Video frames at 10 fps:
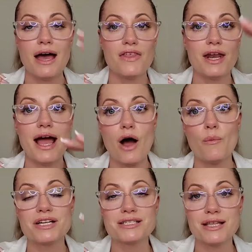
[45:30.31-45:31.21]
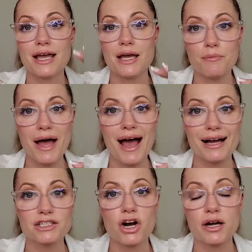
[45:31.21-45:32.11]
and then how much they
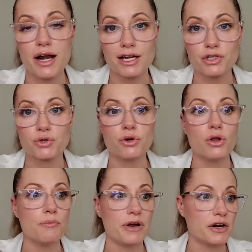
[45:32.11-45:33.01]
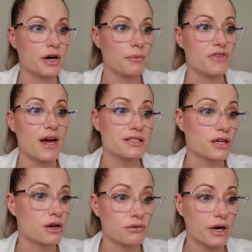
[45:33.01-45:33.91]
impact our natural barrier. But that
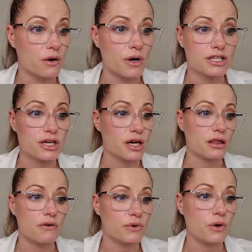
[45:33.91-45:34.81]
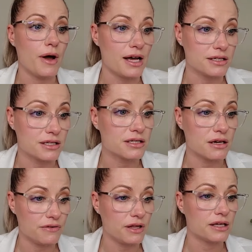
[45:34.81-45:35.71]
is a great question. I love when you ask
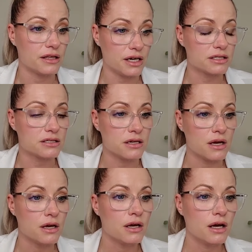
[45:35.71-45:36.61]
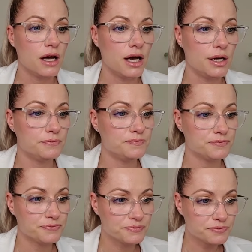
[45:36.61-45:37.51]
stuff like this.
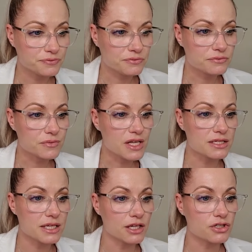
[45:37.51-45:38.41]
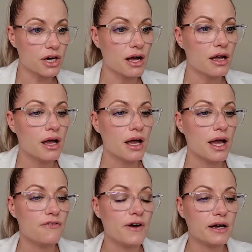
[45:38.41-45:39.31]
Um, Sandra,
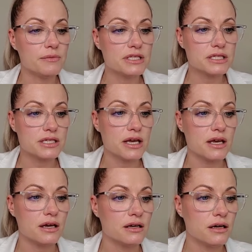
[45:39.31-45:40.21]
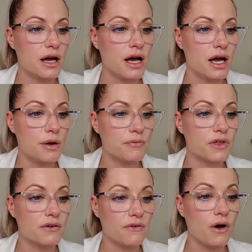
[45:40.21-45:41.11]
if vitamin C,
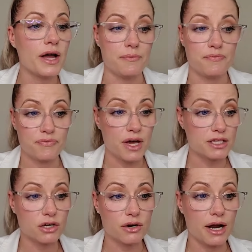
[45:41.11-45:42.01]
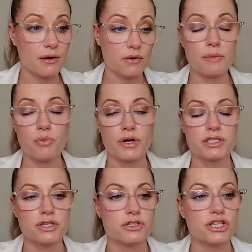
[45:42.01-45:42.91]
um, the okay, that is a great, great
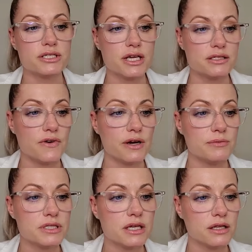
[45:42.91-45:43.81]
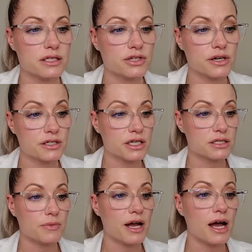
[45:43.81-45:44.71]
point too. She says vitamin C cleanser
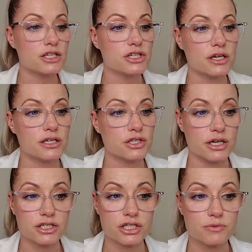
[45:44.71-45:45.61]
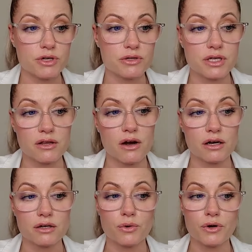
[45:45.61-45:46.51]
irritates my eyes. Should I should I just be using the
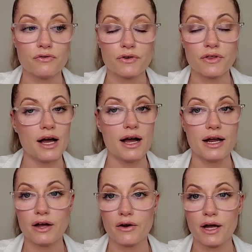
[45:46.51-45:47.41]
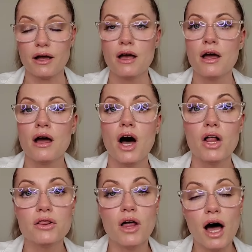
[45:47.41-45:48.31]
argan oil for the eye area?
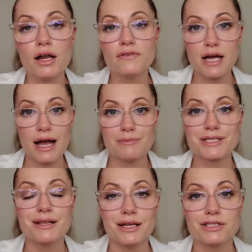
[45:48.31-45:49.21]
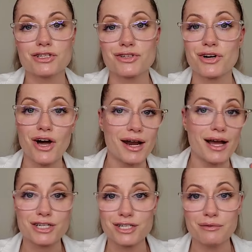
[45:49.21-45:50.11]
A lot of times cleansers are not
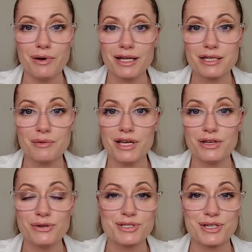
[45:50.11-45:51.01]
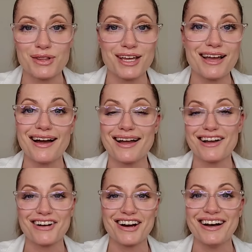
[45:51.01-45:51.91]
actually meant to be used on the eye
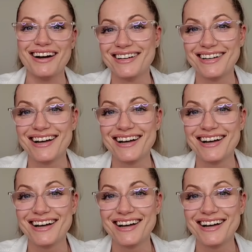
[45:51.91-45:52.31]
area.